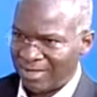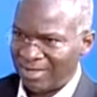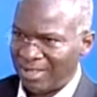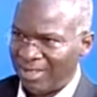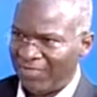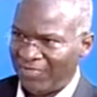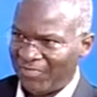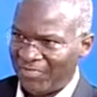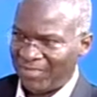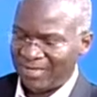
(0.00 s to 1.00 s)
If
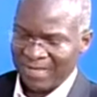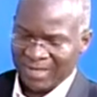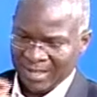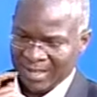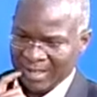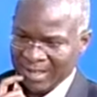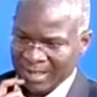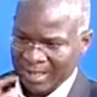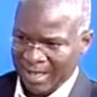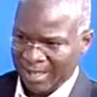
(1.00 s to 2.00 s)
the
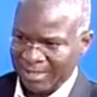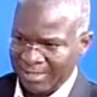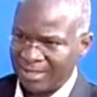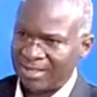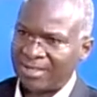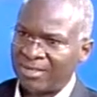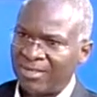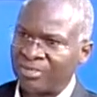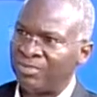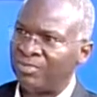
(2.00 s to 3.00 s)
last
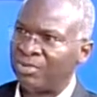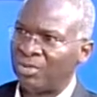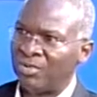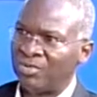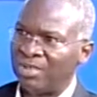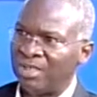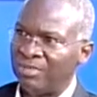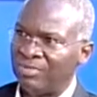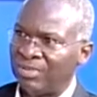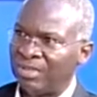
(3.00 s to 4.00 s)
contributor, whose
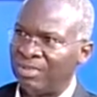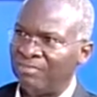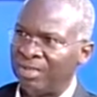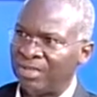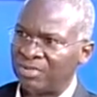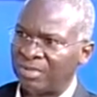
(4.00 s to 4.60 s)
name you didn't mention,